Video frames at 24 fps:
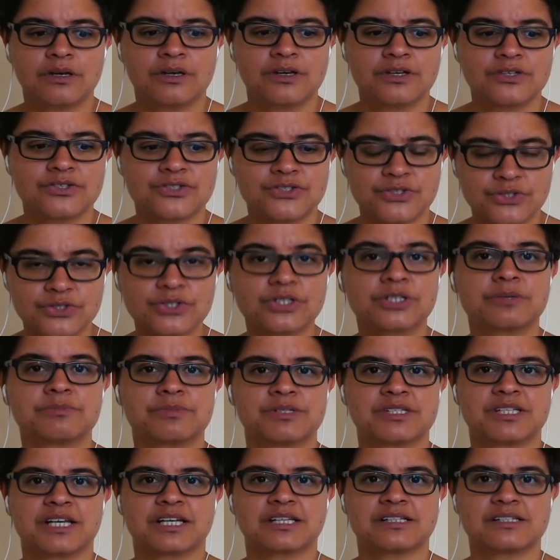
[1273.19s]

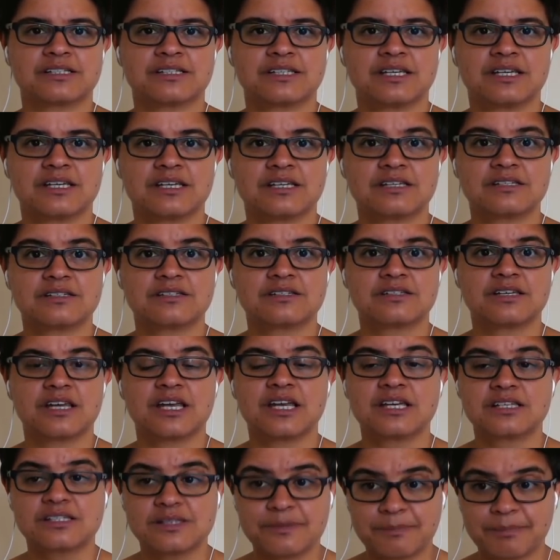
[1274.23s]
circumstances,
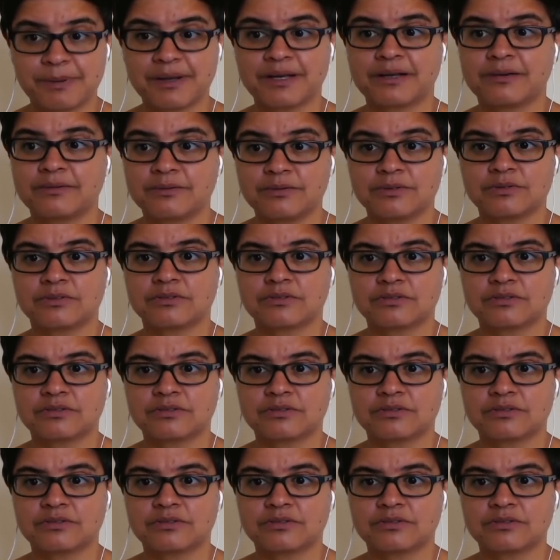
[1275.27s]
it's about